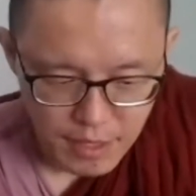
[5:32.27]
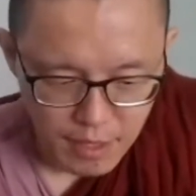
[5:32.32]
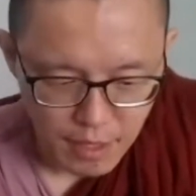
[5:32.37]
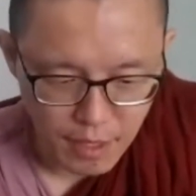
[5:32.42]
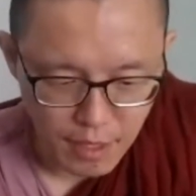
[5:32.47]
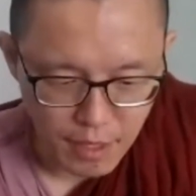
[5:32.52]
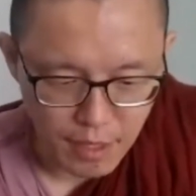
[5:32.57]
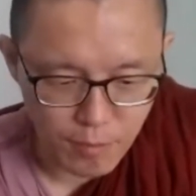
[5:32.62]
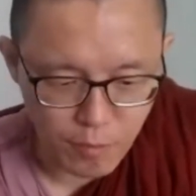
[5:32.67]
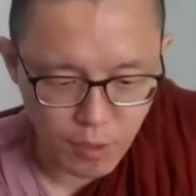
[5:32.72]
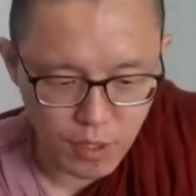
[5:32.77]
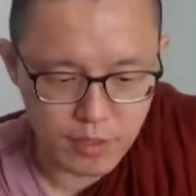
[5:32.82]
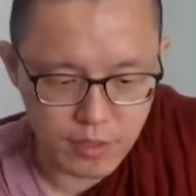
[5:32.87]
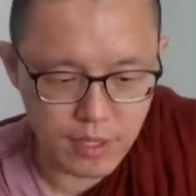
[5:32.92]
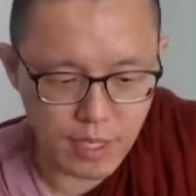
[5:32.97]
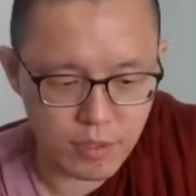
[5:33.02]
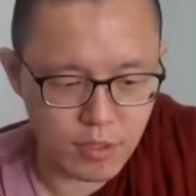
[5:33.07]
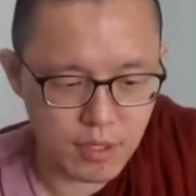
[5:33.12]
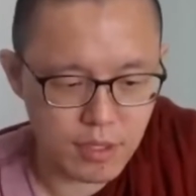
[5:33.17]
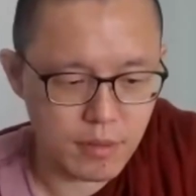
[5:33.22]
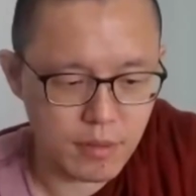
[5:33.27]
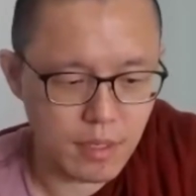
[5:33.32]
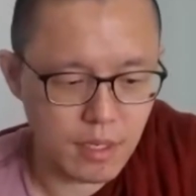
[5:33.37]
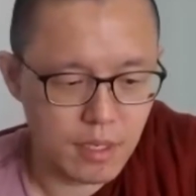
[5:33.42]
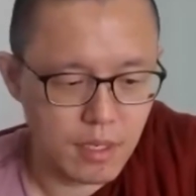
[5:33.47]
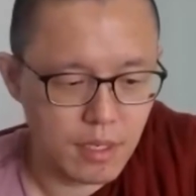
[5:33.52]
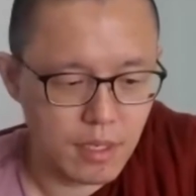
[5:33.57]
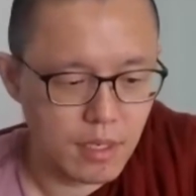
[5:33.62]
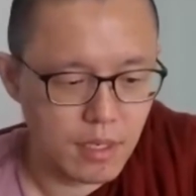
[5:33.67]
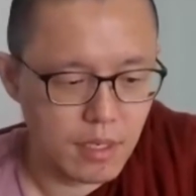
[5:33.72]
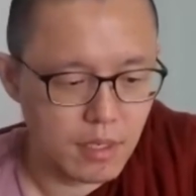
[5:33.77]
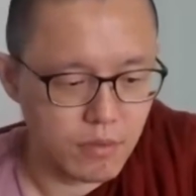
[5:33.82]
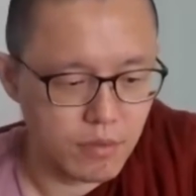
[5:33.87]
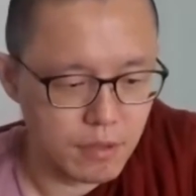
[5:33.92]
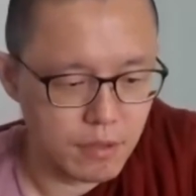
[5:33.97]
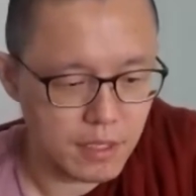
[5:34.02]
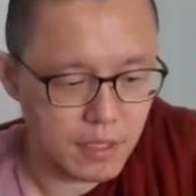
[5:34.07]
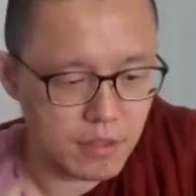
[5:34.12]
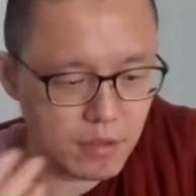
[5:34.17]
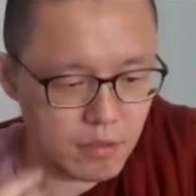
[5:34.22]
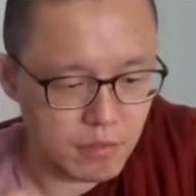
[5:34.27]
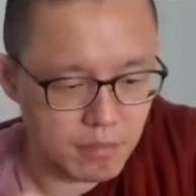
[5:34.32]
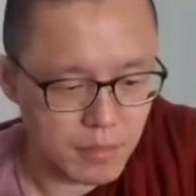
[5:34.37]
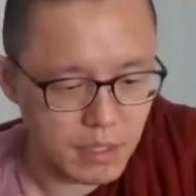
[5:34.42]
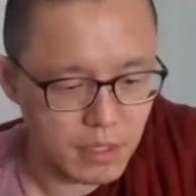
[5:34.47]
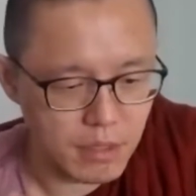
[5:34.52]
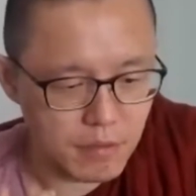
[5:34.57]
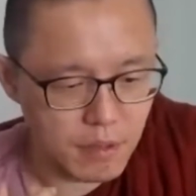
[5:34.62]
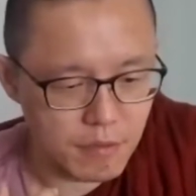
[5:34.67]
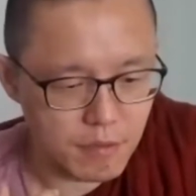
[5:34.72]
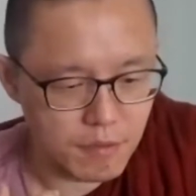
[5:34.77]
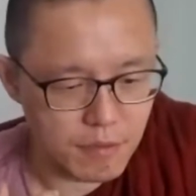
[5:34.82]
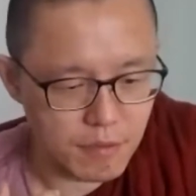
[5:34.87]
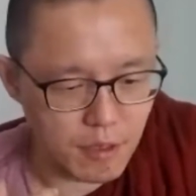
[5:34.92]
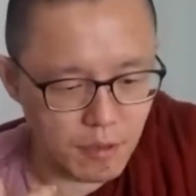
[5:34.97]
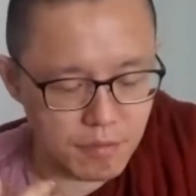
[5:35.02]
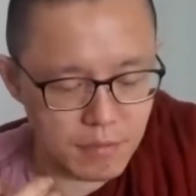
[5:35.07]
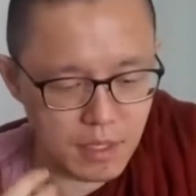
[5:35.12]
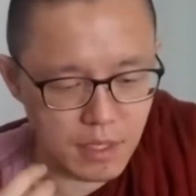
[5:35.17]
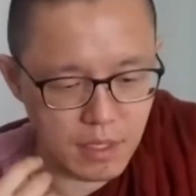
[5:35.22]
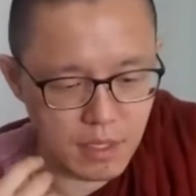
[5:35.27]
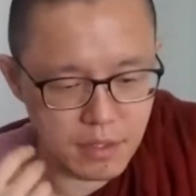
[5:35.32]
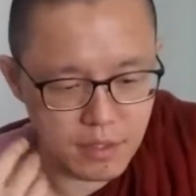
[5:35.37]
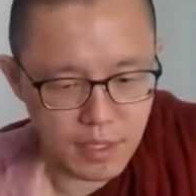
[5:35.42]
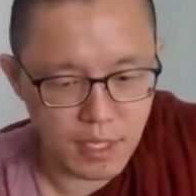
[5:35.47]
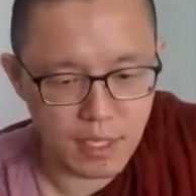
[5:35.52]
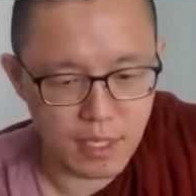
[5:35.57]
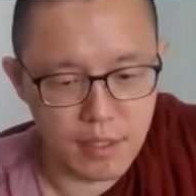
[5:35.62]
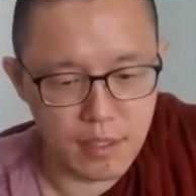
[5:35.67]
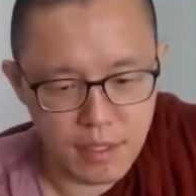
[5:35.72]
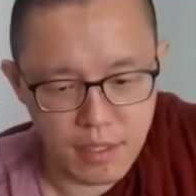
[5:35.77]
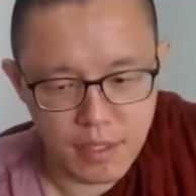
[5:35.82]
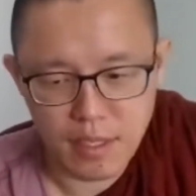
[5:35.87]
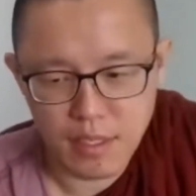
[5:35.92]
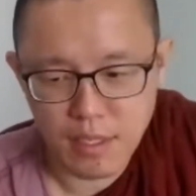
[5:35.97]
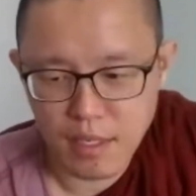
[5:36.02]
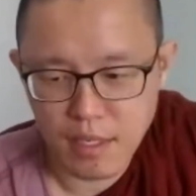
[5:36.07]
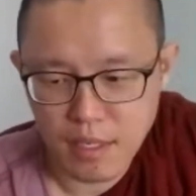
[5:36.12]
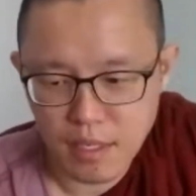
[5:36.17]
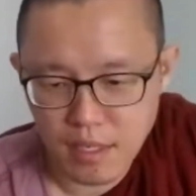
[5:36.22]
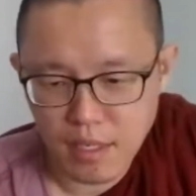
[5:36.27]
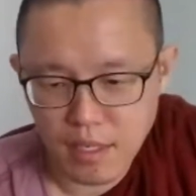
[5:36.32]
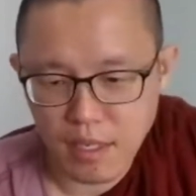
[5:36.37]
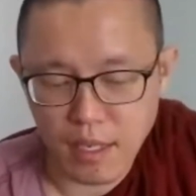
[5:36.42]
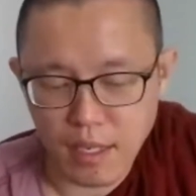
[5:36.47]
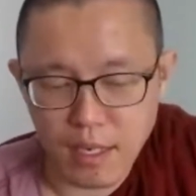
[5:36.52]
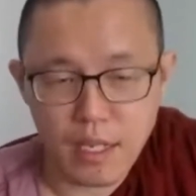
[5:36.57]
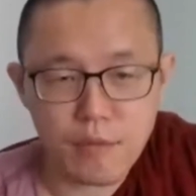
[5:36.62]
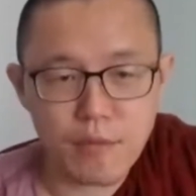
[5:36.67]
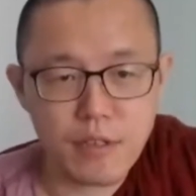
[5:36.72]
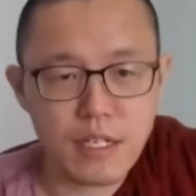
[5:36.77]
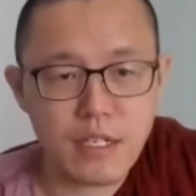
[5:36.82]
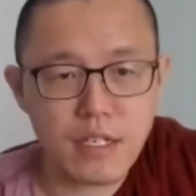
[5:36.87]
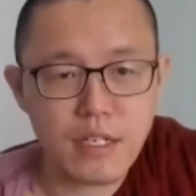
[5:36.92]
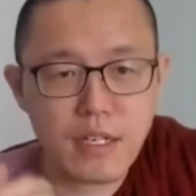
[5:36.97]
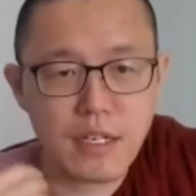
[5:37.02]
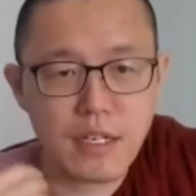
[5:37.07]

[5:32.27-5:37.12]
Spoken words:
was actually referred to me from the son. Anyway,